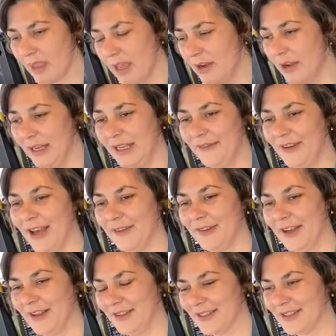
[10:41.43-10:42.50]
Don't even have
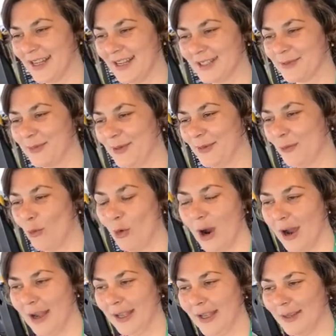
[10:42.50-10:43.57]
any other sense for them.
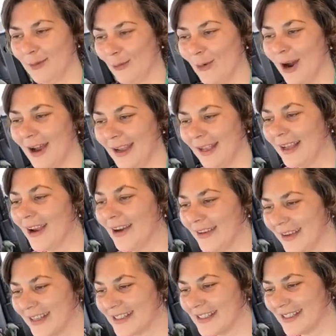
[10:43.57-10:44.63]
Why?
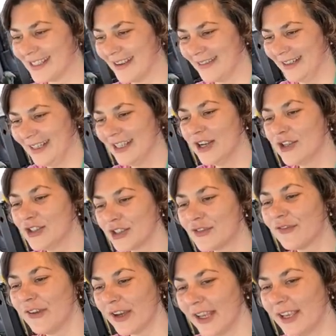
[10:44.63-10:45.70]
Unnecessary.
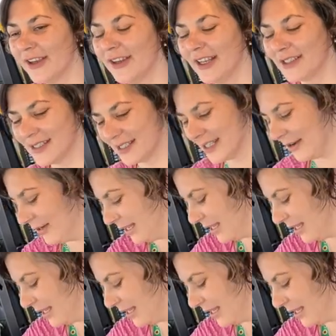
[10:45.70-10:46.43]
Just fucking unnecessary.